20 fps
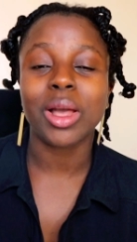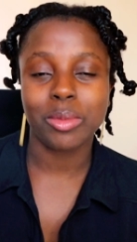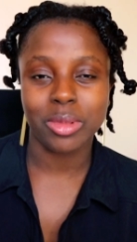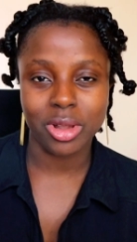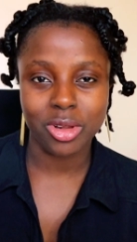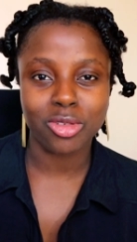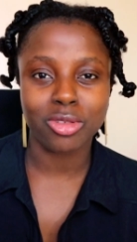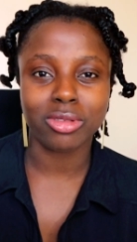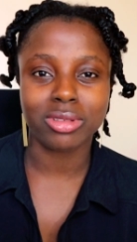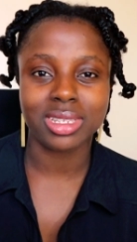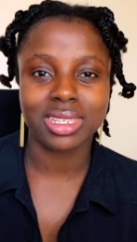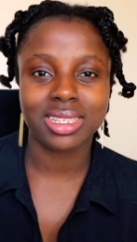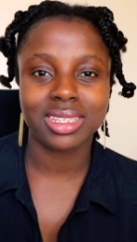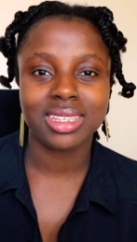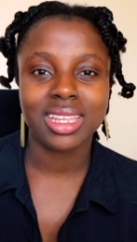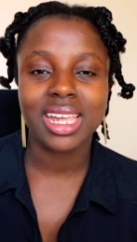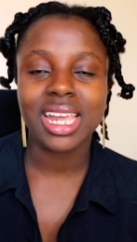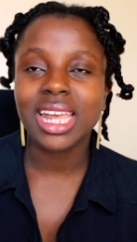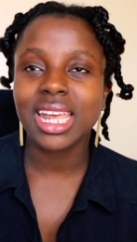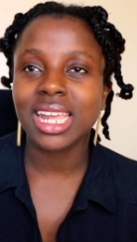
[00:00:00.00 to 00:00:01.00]
come
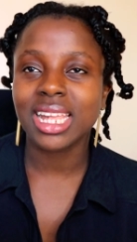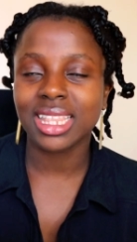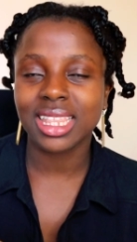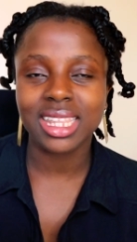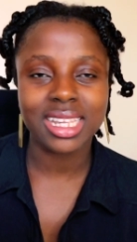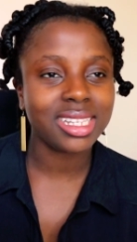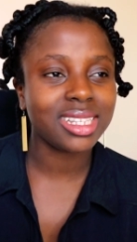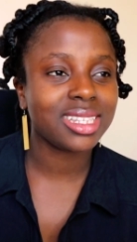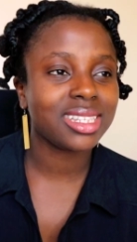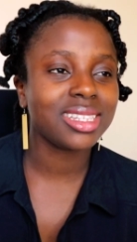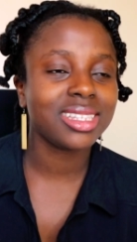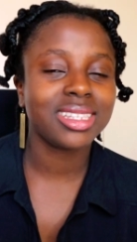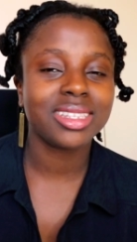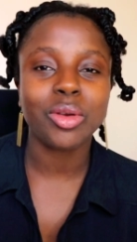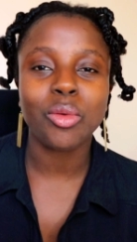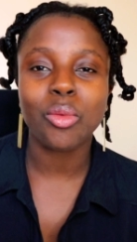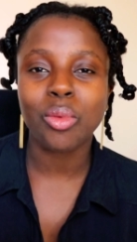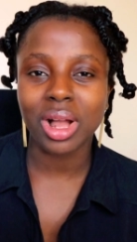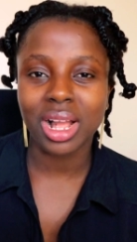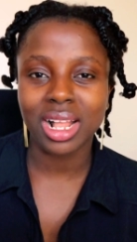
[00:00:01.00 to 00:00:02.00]
across in this
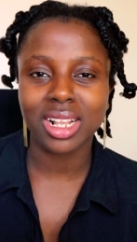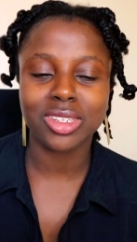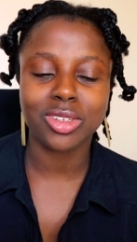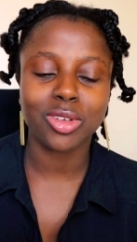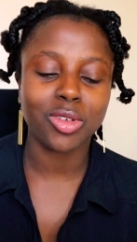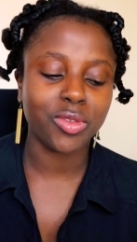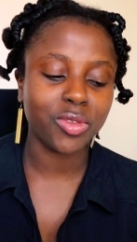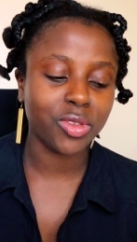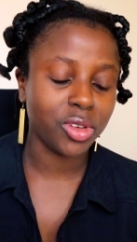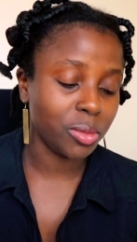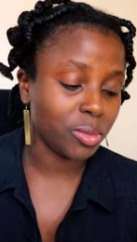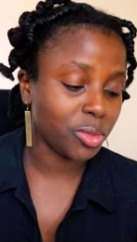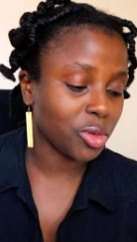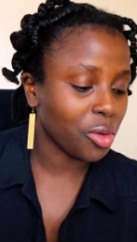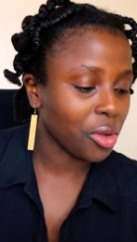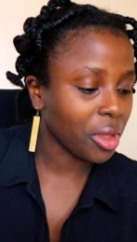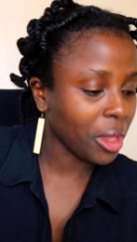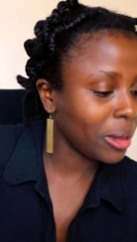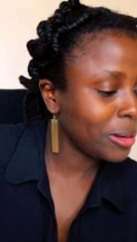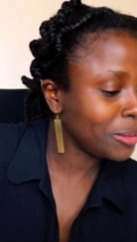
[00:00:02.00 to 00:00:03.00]
world of
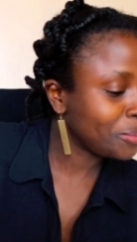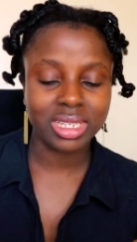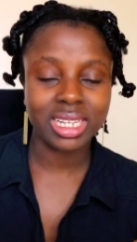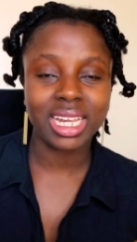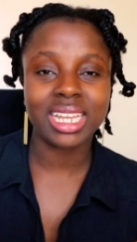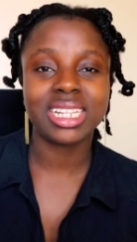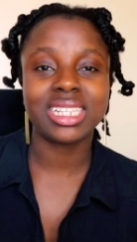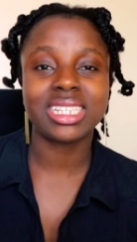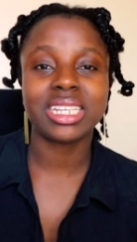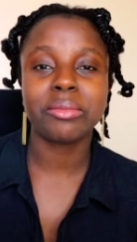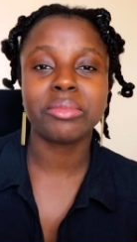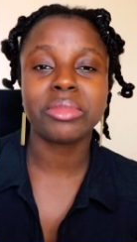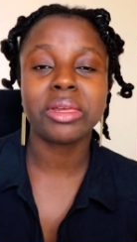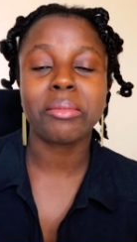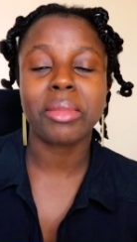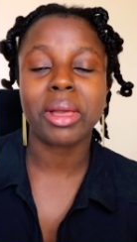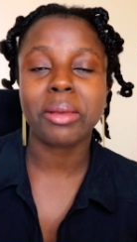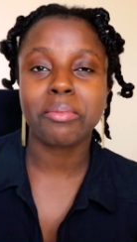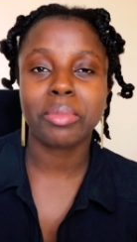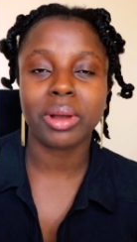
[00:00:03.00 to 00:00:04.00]
crypto okay and it's
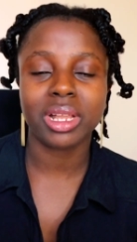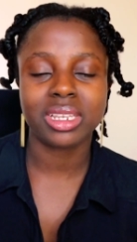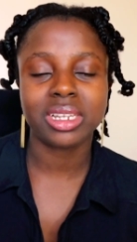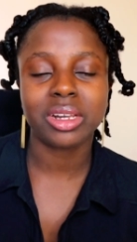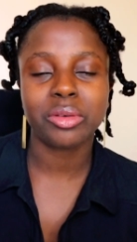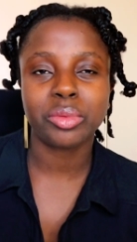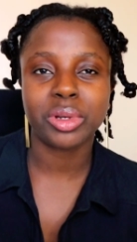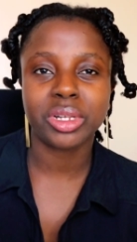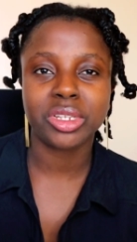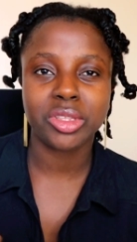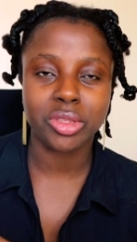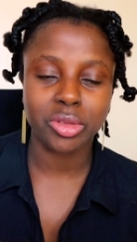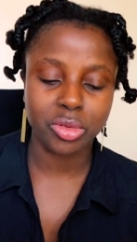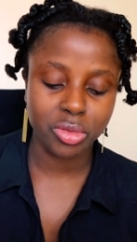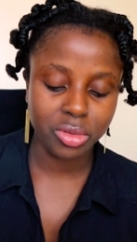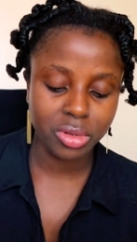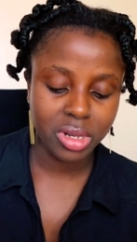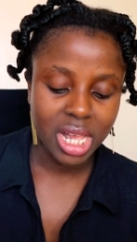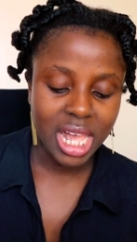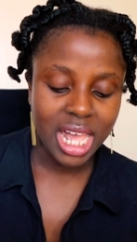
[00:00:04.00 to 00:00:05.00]
something my partner went
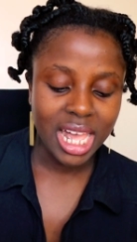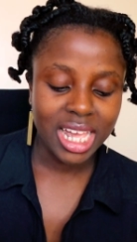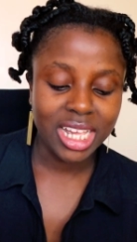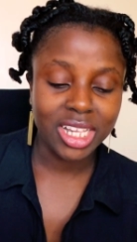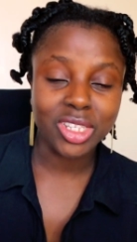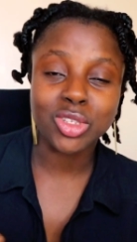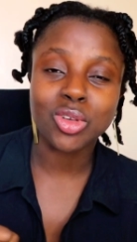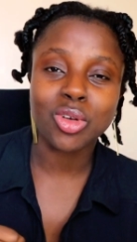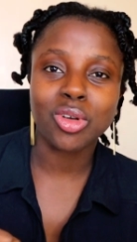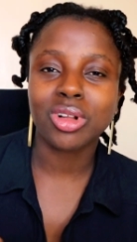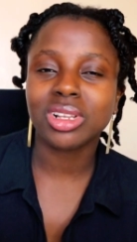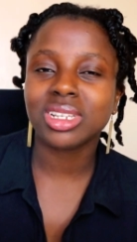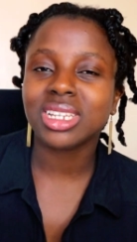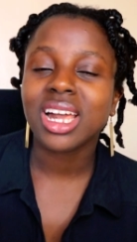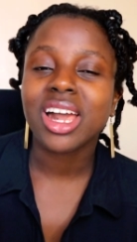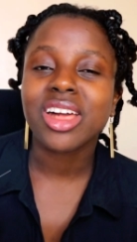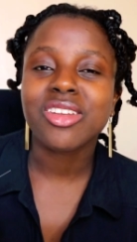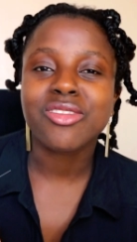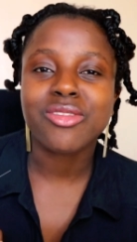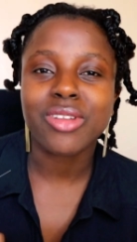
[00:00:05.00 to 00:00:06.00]
through it's called
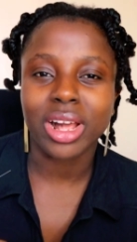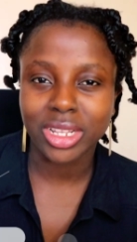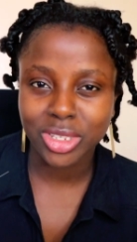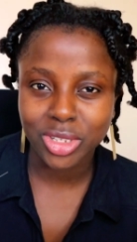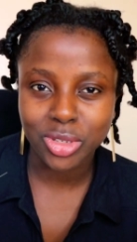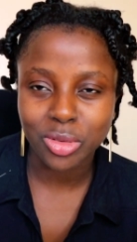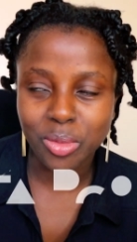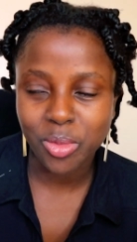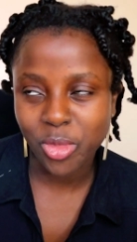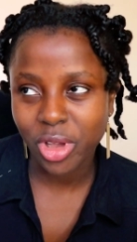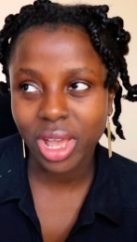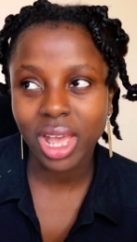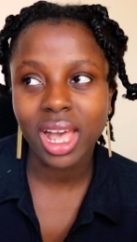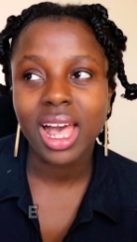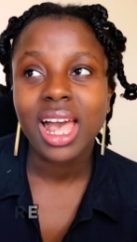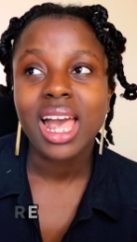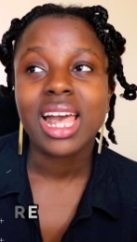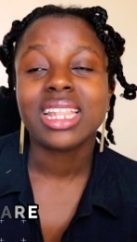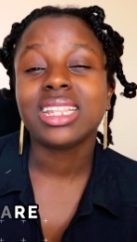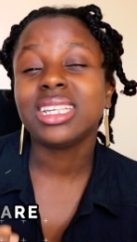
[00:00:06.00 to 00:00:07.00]
ransomware
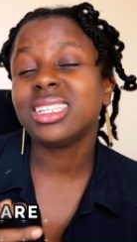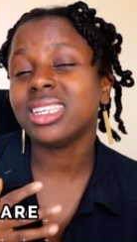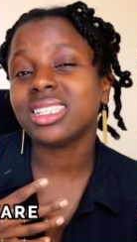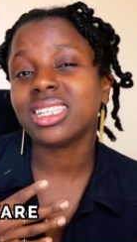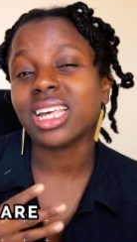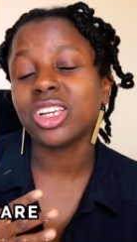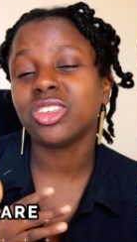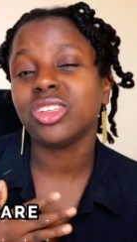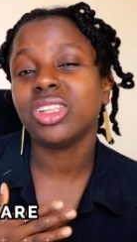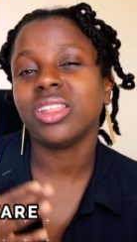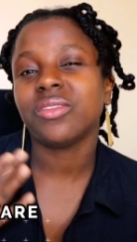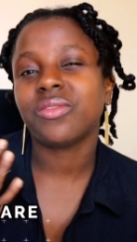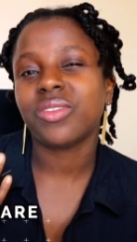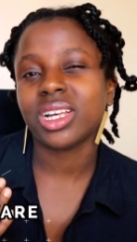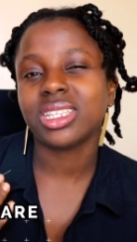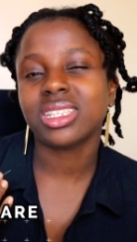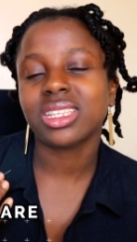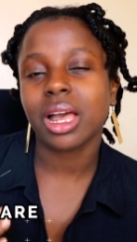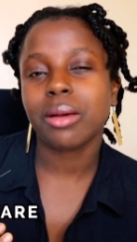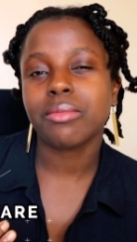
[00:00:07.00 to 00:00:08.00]
this is actually the
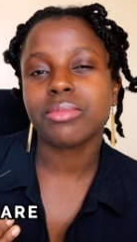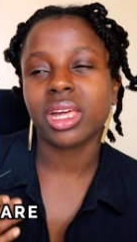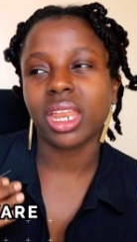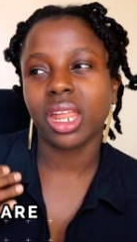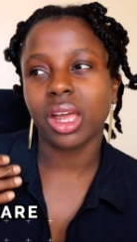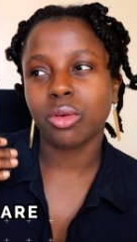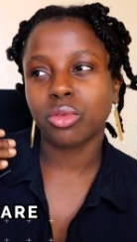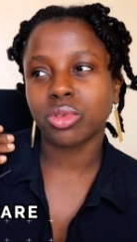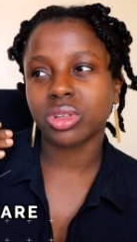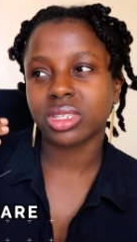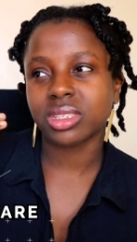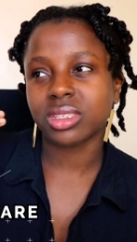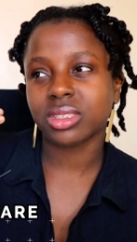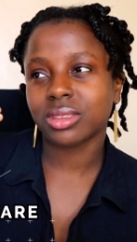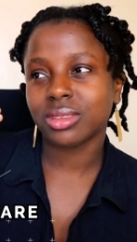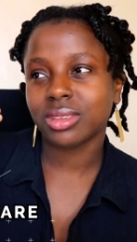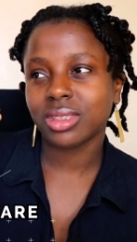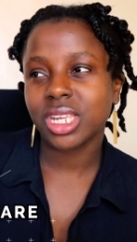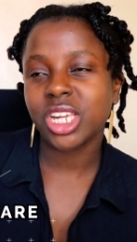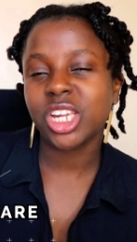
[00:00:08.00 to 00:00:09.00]
first scam that i
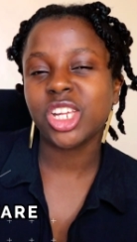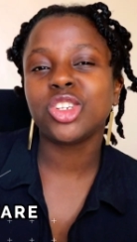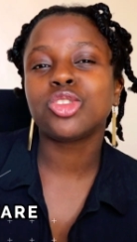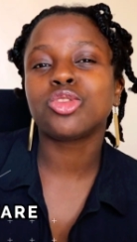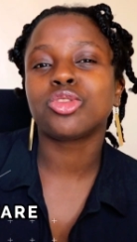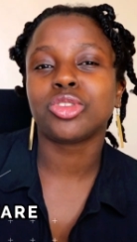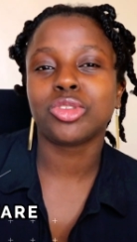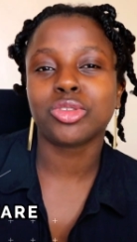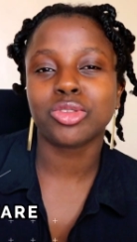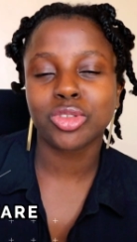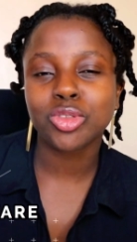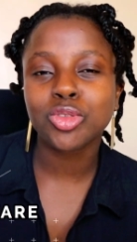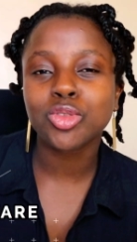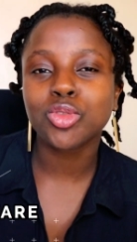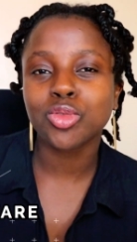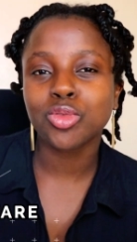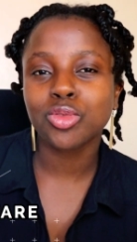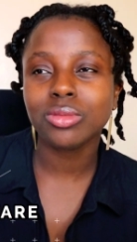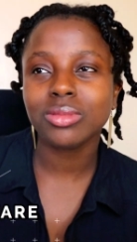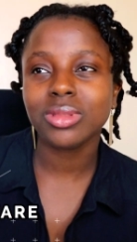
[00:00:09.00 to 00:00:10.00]
was
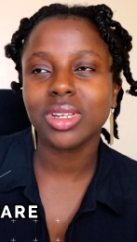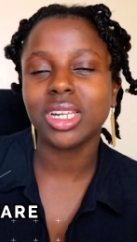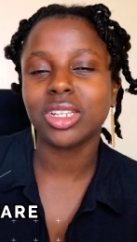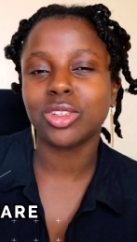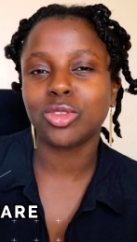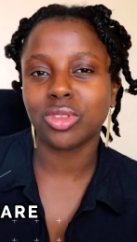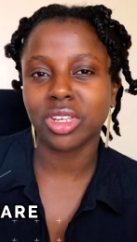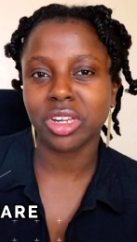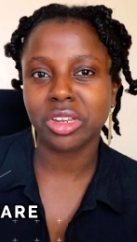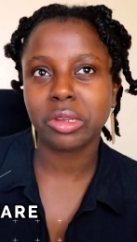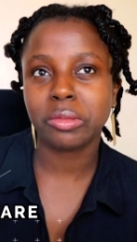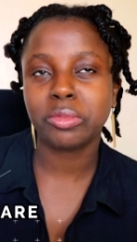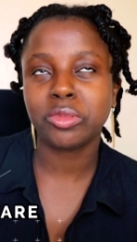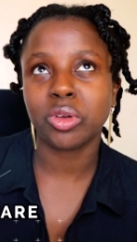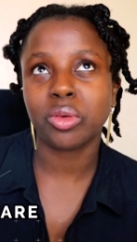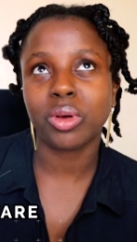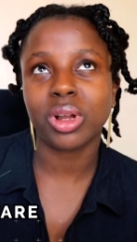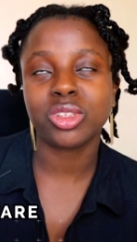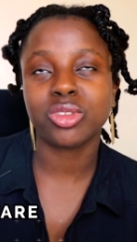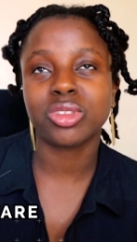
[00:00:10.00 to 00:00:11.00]
introduced to into the
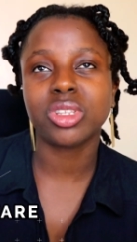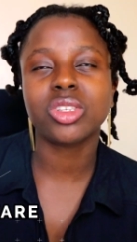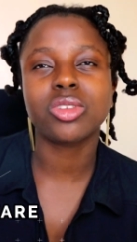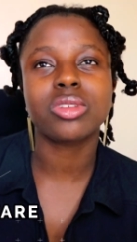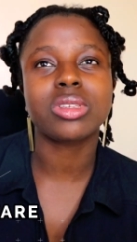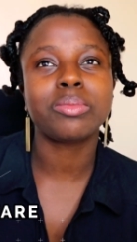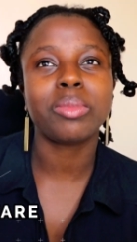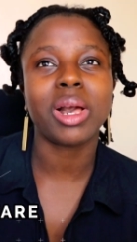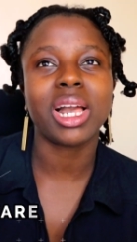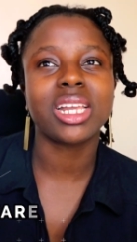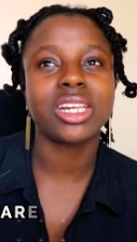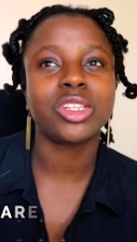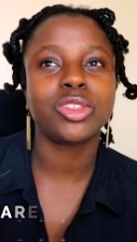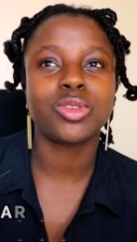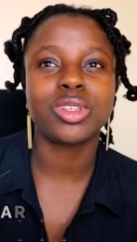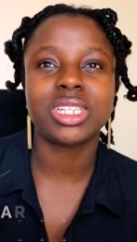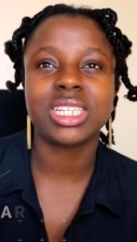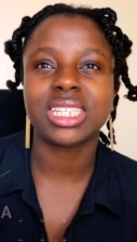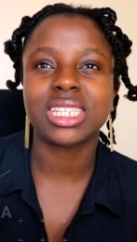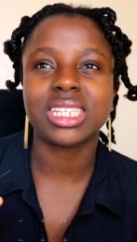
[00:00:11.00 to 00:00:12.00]
crypto world so this was back in
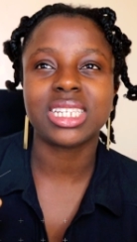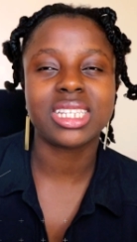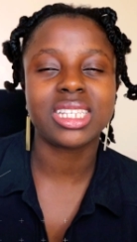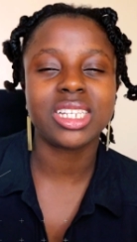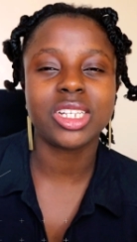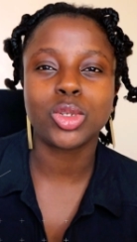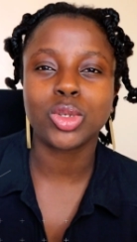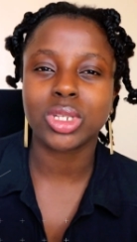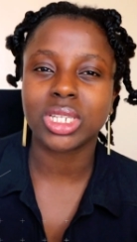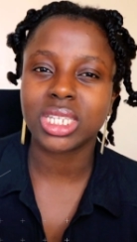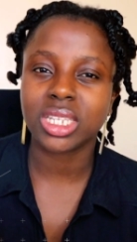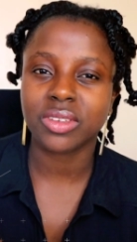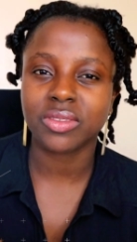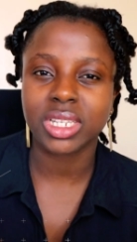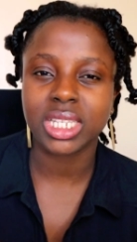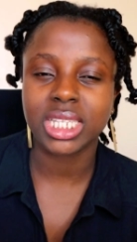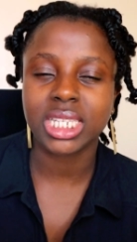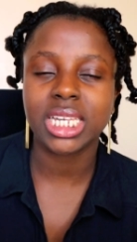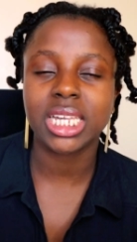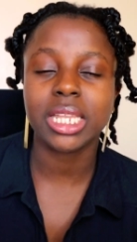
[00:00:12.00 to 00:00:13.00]
2016
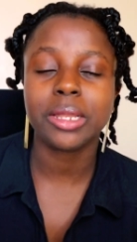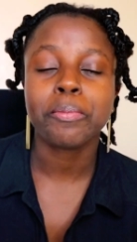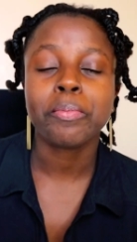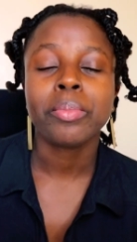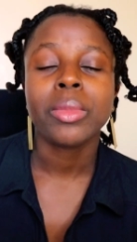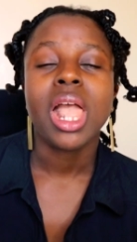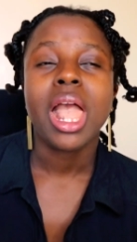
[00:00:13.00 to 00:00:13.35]
2017